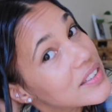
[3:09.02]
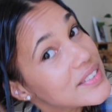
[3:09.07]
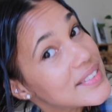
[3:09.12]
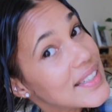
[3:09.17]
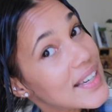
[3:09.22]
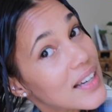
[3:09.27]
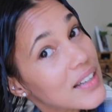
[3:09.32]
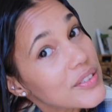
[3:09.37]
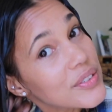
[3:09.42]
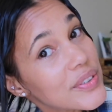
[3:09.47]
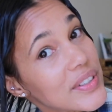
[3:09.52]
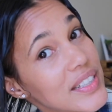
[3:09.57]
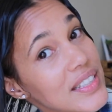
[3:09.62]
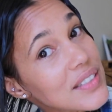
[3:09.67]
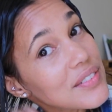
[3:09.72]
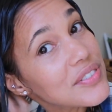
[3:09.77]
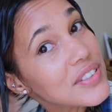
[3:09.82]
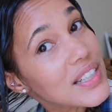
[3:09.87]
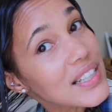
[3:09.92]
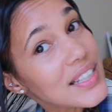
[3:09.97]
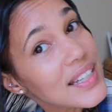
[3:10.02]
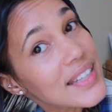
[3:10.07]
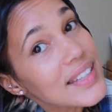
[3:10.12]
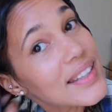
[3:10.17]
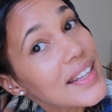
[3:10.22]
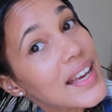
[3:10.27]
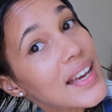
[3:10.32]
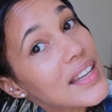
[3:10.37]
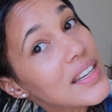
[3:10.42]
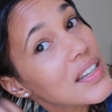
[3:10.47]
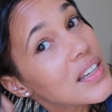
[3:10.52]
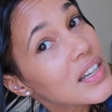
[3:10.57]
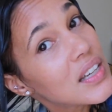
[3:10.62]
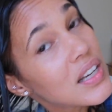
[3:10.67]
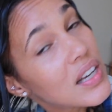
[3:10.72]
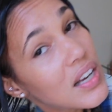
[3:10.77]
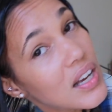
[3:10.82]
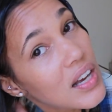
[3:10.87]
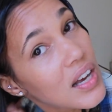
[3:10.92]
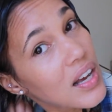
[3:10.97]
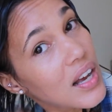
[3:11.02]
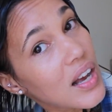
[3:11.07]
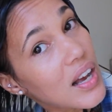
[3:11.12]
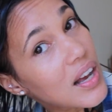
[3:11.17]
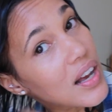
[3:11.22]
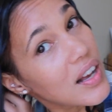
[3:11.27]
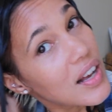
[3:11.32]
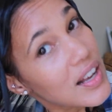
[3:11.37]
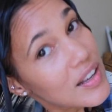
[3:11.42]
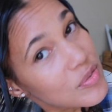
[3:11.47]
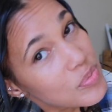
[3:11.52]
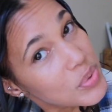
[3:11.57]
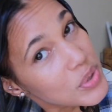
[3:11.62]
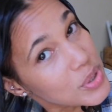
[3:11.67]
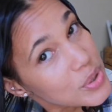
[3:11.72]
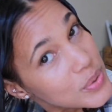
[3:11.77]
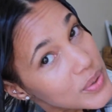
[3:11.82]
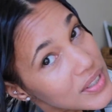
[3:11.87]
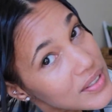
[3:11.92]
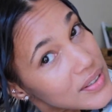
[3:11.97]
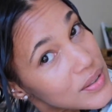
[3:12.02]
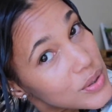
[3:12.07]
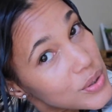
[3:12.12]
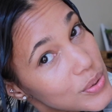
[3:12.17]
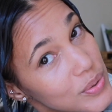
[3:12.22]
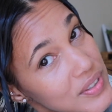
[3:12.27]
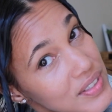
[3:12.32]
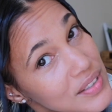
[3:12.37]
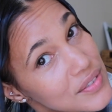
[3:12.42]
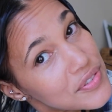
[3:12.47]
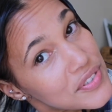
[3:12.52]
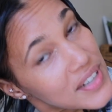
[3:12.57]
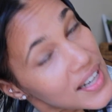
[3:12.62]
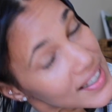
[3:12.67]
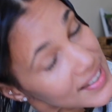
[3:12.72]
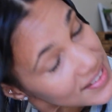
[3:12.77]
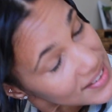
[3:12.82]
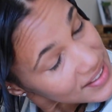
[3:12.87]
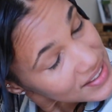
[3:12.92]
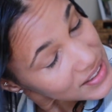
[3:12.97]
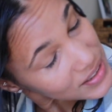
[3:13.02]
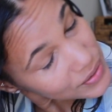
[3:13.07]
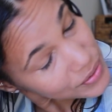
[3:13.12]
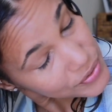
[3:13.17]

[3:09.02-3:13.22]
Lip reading: down or anything like that. I've been using flaxseed